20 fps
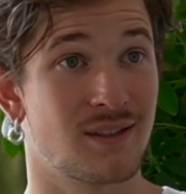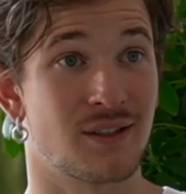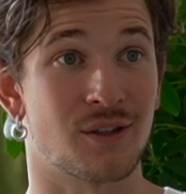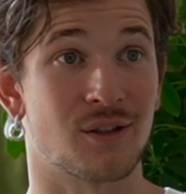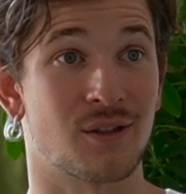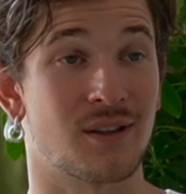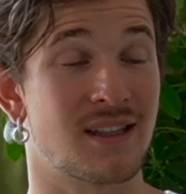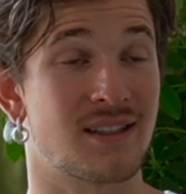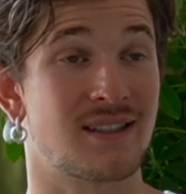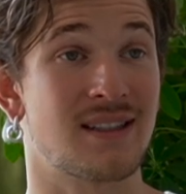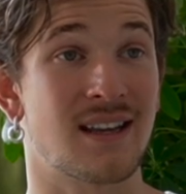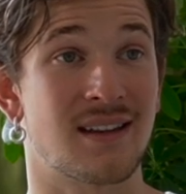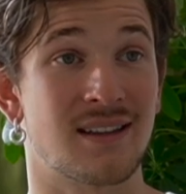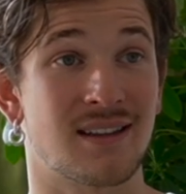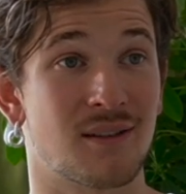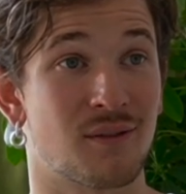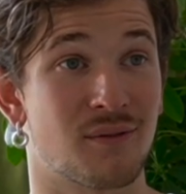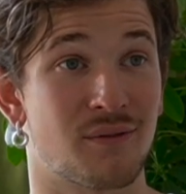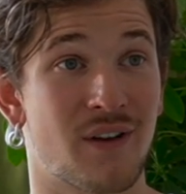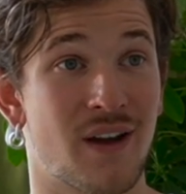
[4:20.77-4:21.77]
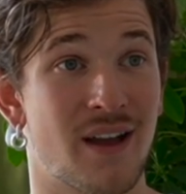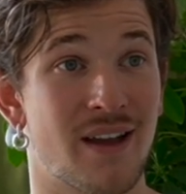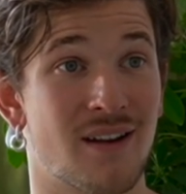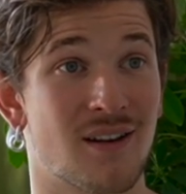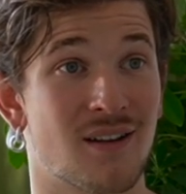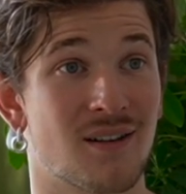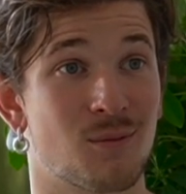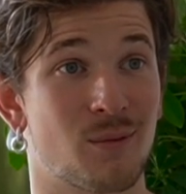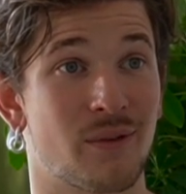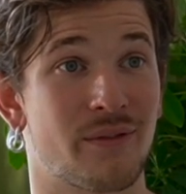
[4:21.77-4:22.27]
You know, they set it on
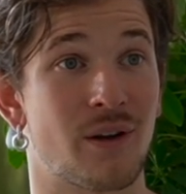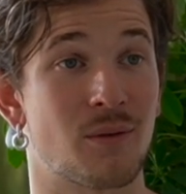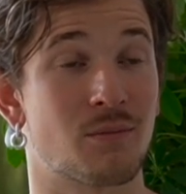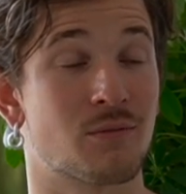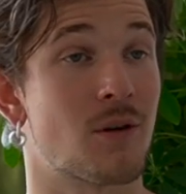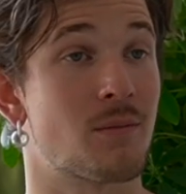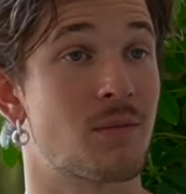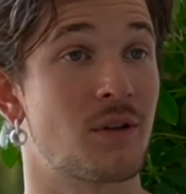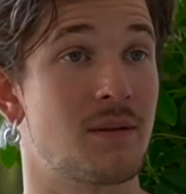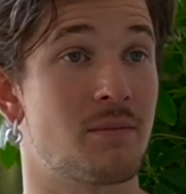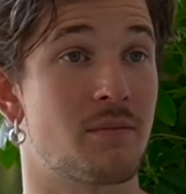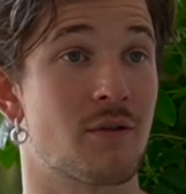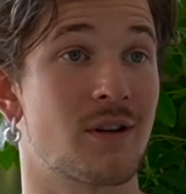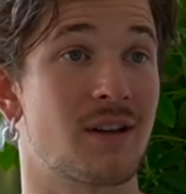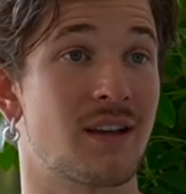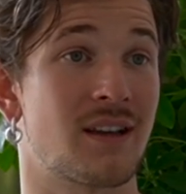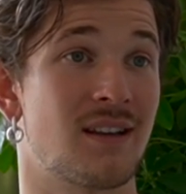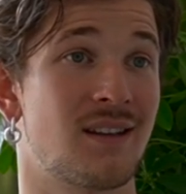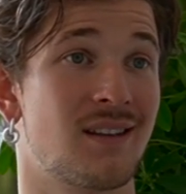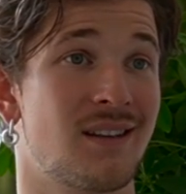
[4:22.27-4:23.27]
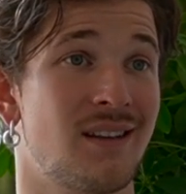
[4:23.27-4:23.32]
fire without properly burning it.